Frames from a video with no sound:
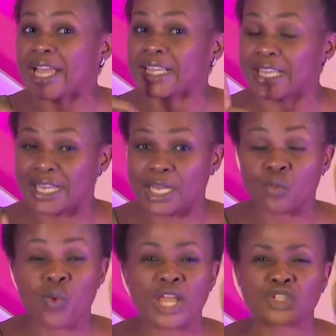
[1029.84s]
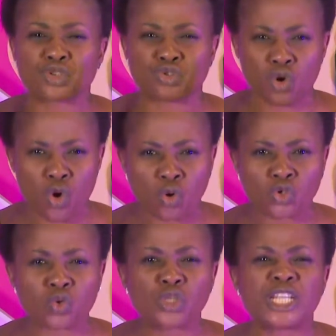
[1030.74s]
and Caleb were strong,
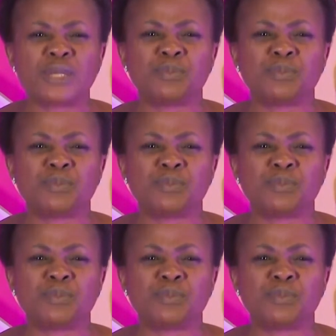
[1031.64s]
so they